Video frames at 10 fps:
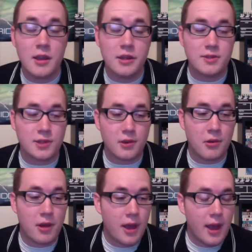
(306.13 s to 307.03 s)

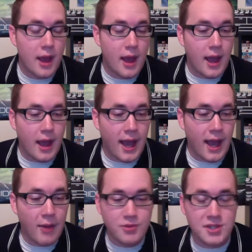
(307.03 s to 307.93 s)
So
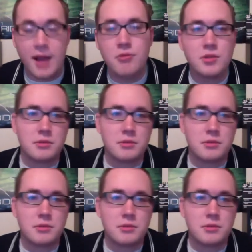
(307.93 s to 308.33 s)
I